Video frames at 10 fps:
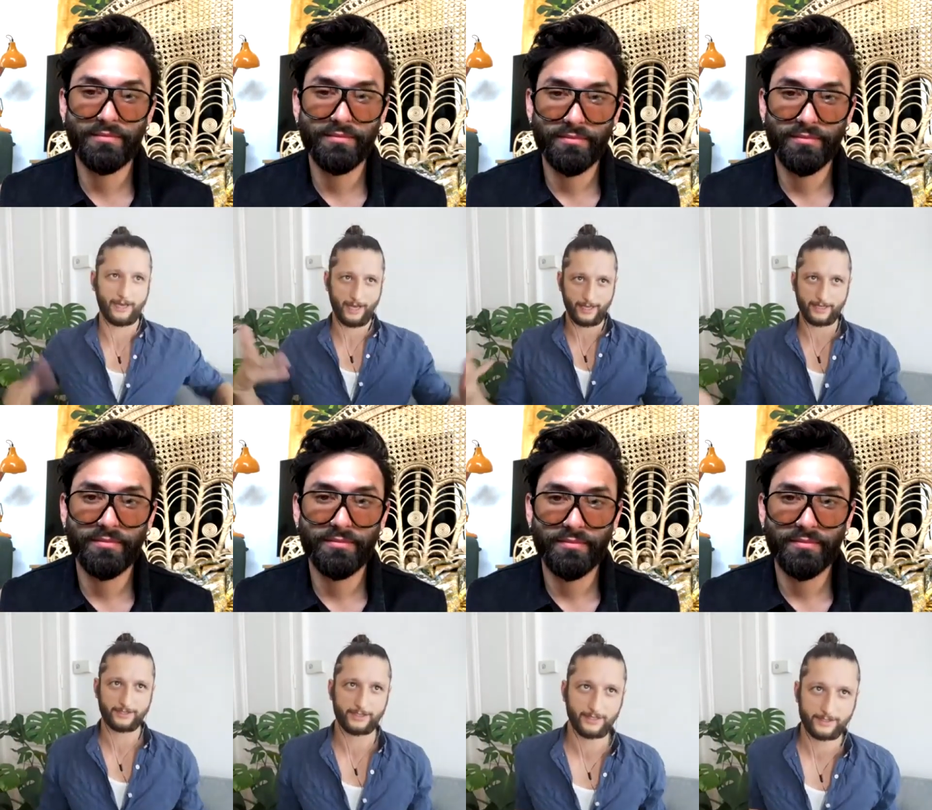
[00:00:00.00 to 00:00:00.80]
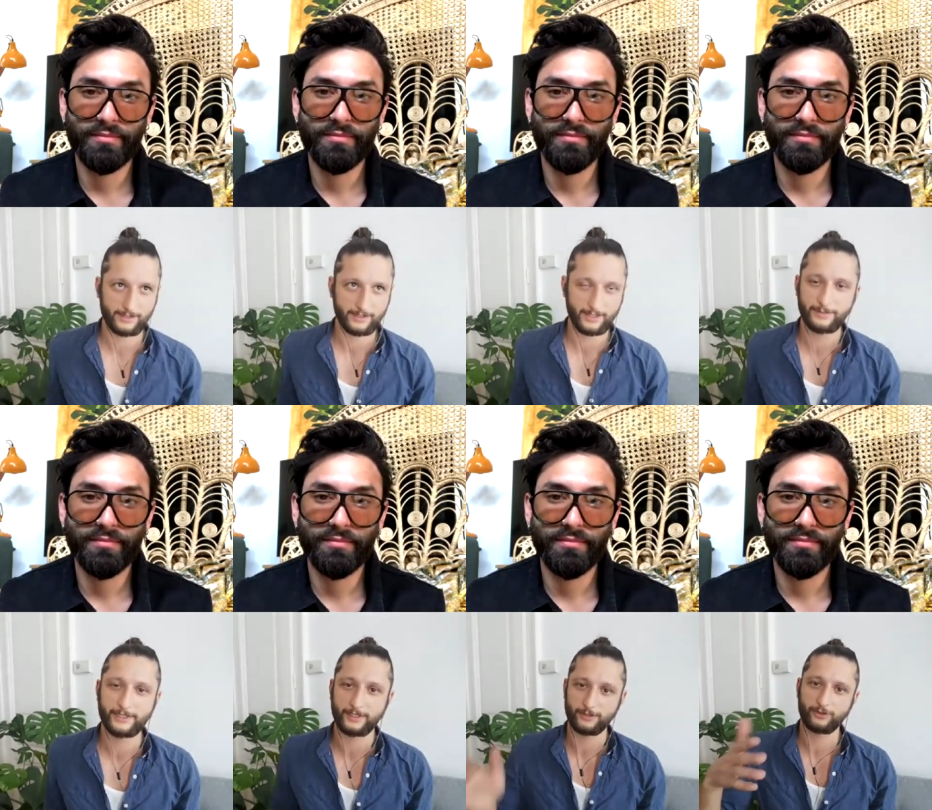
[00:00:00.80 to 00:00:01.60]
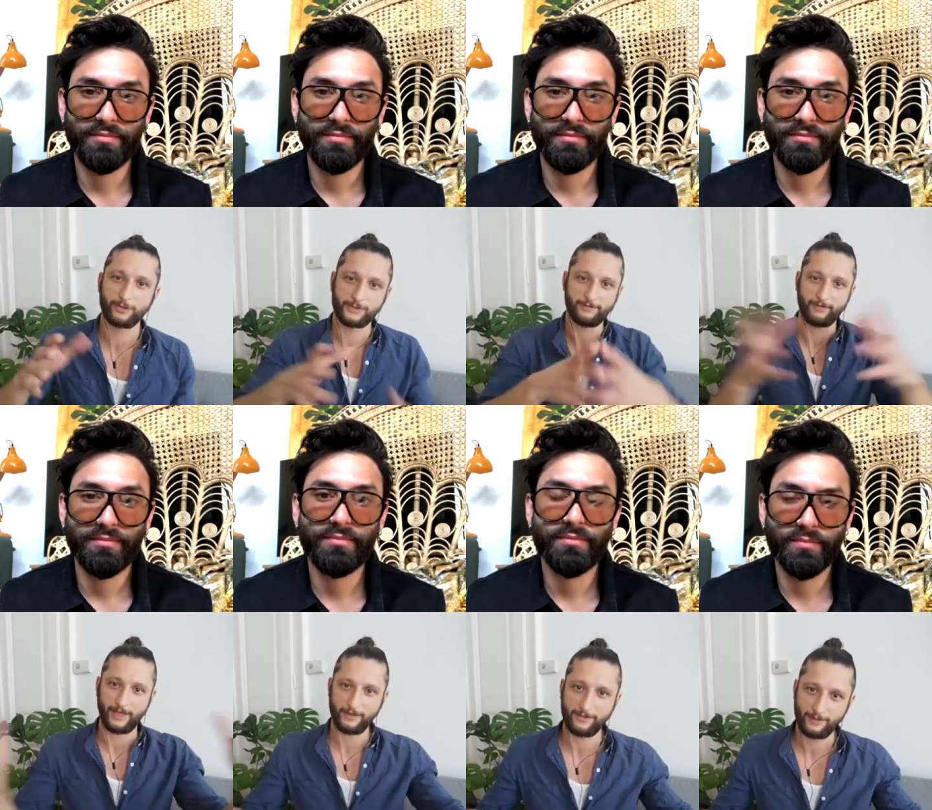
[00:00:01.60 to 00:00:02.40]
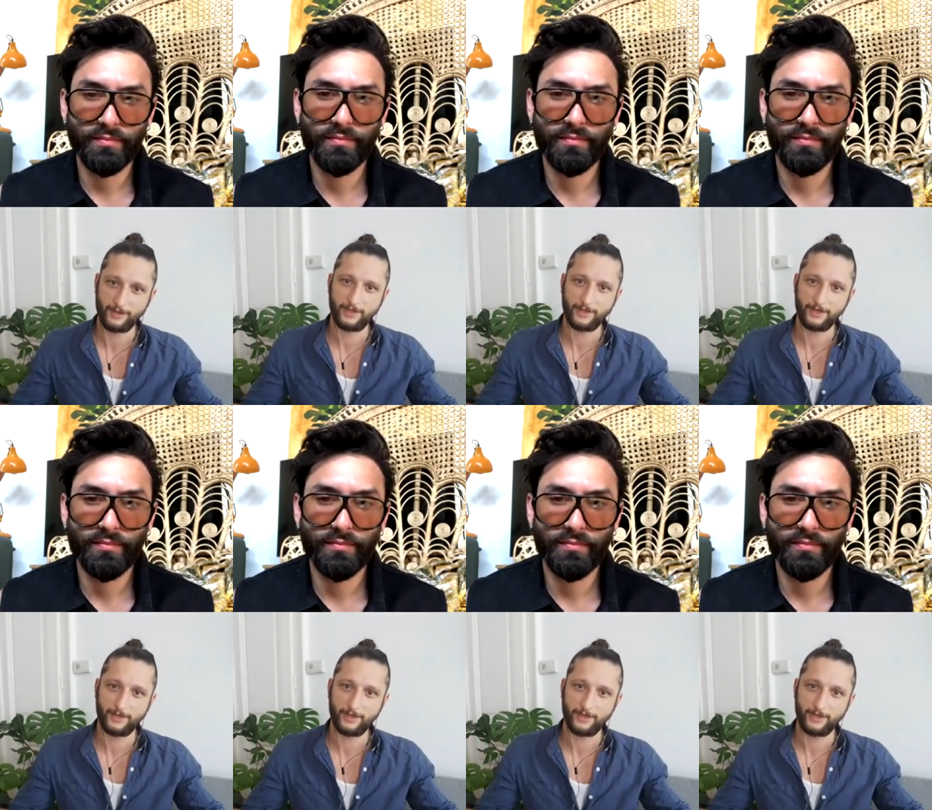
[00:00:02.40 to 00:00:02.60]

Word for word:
Speaker 1: I, I guess it is limited in terms of length,